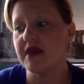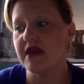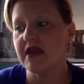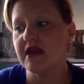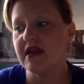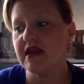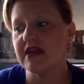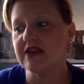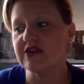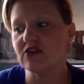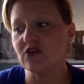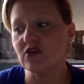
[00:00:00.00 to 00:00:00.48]

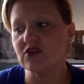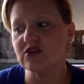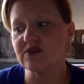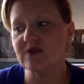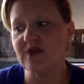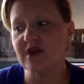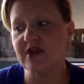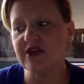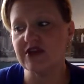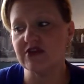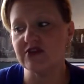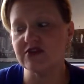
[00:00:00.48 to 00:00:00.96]
He talks
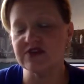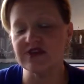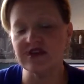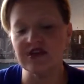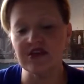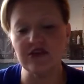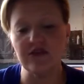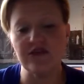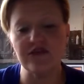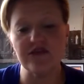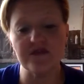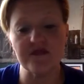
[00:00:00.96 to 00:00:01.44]
about using
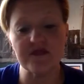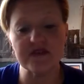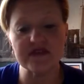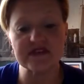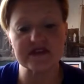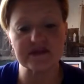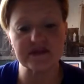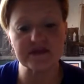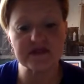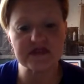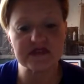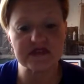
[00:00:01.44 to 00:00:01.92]

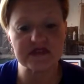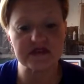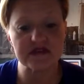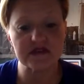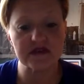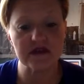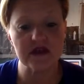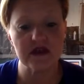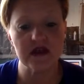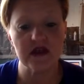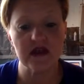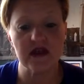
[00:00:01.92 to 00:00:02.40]
euphemisms,
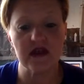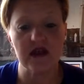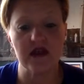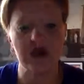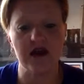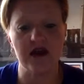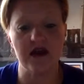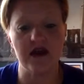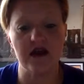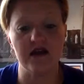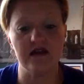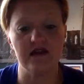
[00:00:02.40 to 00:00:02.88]

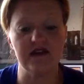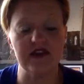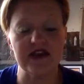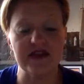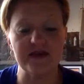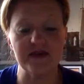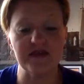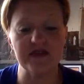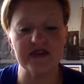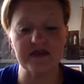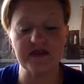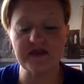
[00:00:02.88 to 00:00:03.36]

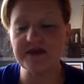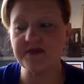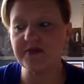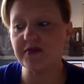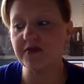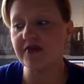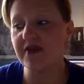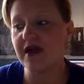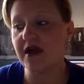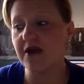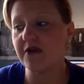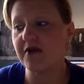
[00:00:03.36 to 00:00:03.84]
labeling
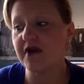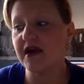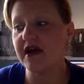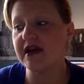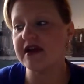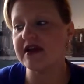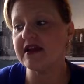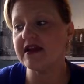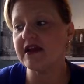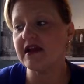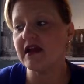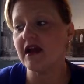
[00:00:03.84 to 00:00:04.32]
people that
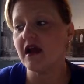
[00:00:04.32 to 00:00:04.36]
way.